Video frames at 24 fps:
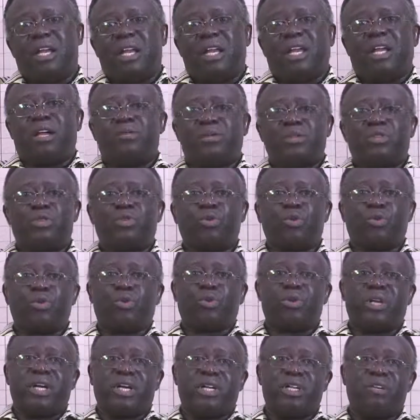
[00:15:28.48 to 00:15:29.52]
let me show
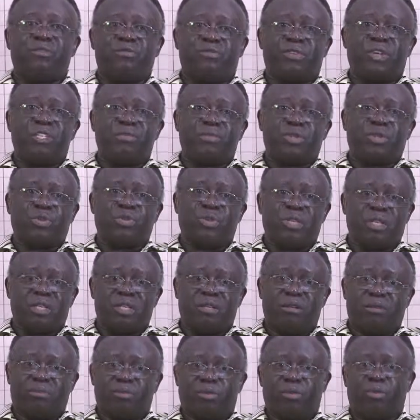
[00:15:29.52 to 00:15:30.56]
you the difference between
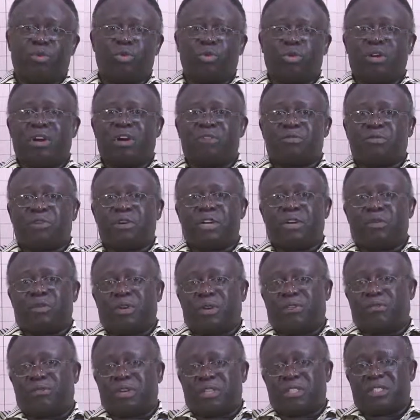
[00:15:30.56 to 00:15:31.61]
bibliography and
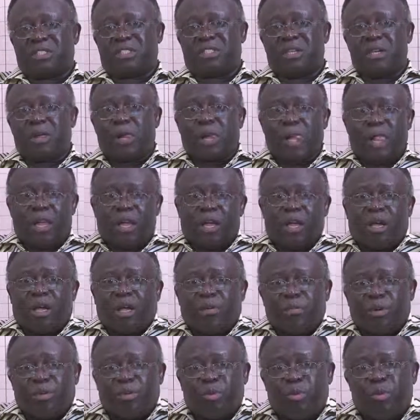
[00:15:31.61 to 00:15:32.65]
references.
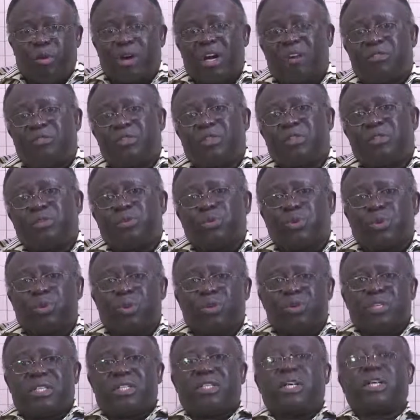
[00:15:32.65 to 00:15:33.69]
Bibliographies will
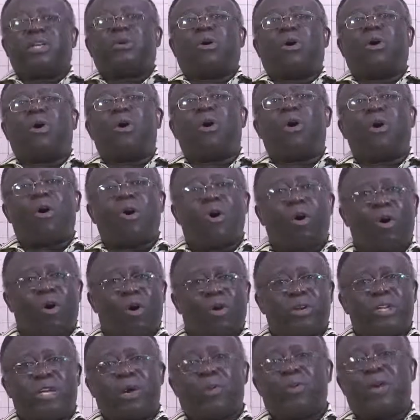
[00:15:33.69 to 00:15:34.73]
contain
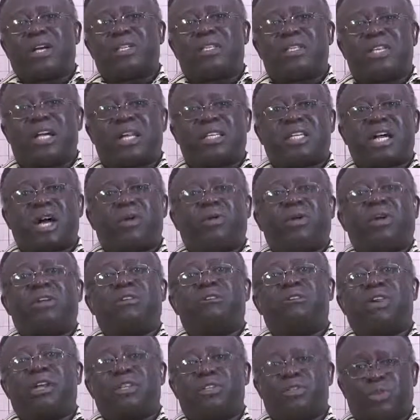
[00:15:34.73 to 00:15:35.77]
all the works that are
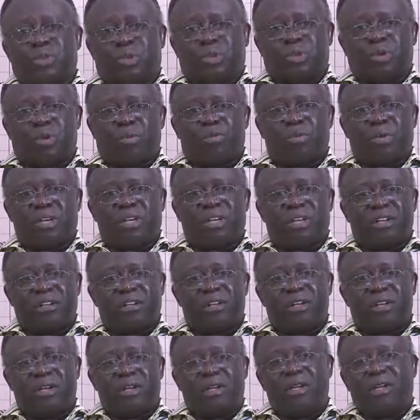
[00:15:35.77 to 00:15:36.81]
relevant to your topic,
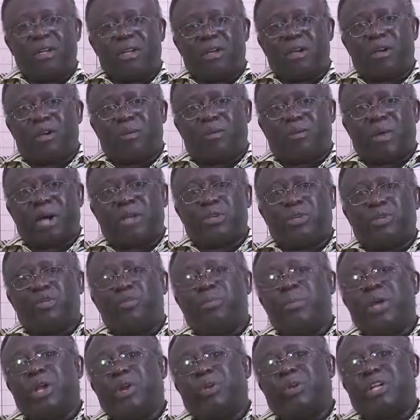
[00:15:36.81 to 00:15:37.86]
but you
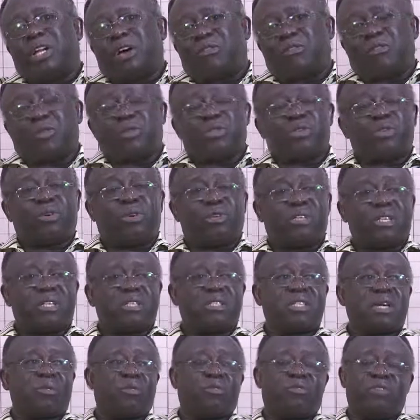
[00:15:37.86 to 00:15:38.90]
may not have consulted
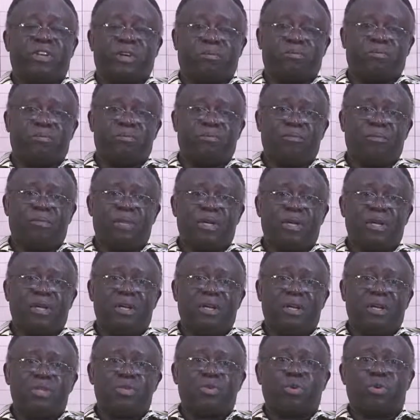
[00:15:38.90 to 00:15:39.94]
some of them.
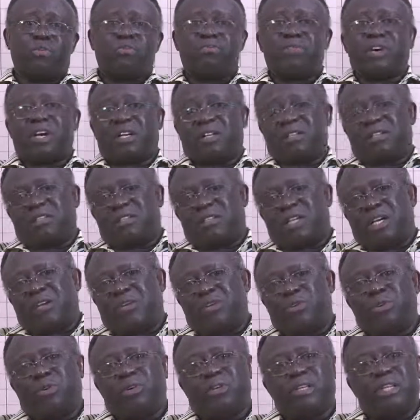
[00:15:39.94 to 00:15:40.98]
So in fact, there
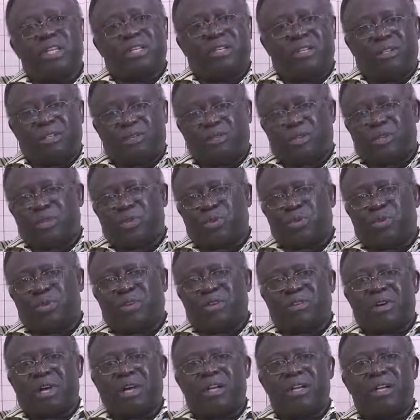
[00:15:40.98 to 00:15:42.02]
is no need
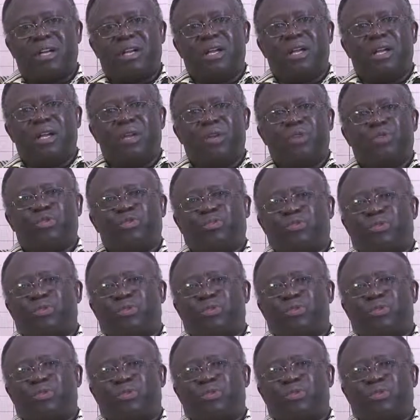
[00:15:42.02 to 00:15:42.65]
whatsoever to